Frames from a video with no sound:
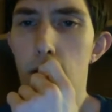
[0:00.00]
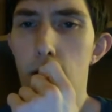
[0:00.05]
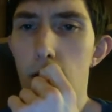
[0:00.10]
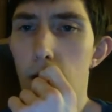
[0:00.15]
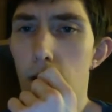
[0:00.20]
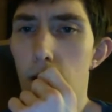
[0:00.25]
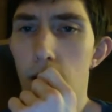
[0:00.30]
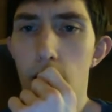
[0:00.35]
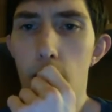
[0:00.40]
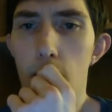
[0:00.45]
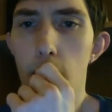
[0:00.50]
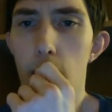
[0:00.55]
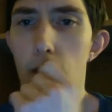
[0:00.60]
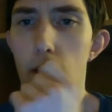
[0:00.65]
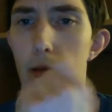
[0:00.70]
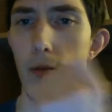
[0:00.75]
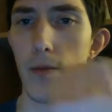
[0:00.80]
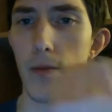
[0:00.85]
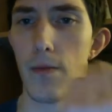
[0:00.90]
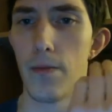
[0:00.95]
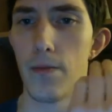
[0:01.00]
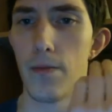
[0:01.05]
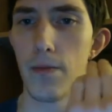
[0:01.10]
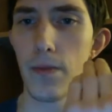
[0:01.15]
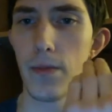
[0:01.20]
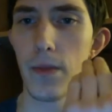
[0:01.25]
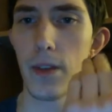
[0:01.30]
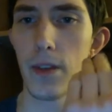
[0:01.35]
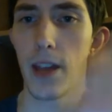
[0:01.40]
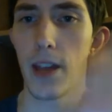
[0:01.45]
other
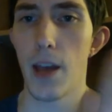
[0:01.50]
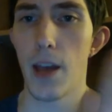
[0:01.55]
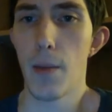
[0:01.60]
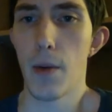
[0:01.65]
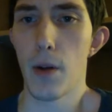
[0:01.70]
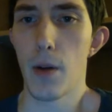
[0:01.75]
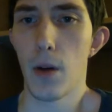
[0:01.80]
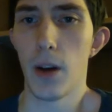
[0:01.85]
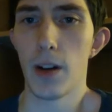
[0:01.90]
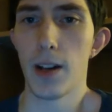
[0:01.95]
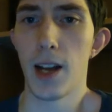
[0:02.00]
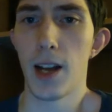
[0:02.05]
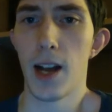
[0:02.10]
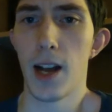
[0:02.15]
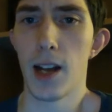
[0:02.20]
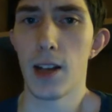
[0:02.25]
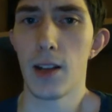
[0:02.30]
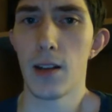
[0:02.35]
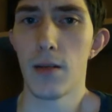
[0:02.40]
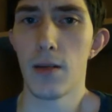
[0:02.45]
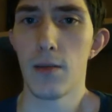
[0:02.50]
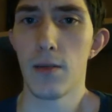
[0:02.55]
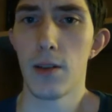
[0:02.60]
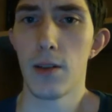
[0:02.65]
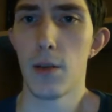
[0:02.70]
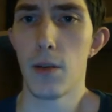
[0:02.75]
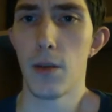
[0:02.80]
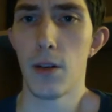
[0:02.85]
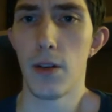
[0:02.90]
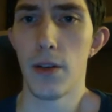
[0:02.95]
chemical attacks
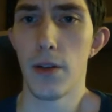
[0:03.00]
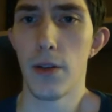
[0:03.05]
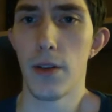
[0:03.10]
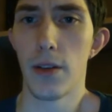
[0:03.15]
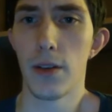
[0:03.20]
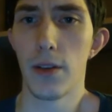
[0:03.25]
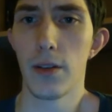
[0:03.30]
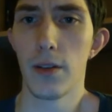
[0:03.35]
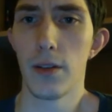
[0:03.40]
similar to this,